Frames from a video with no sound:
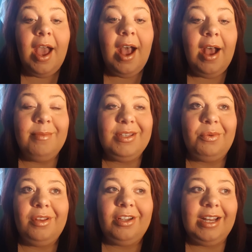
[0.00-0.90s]
So
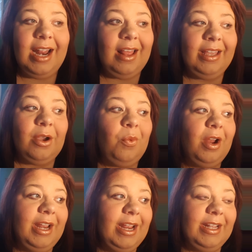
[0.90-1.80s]
we're looking at like a
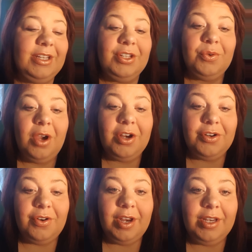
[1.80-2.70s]
180,
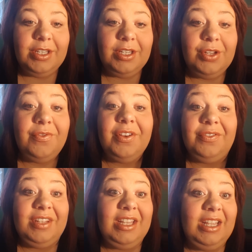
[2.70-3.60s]
200,
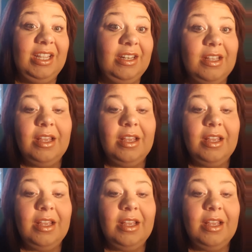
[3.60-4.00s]
215,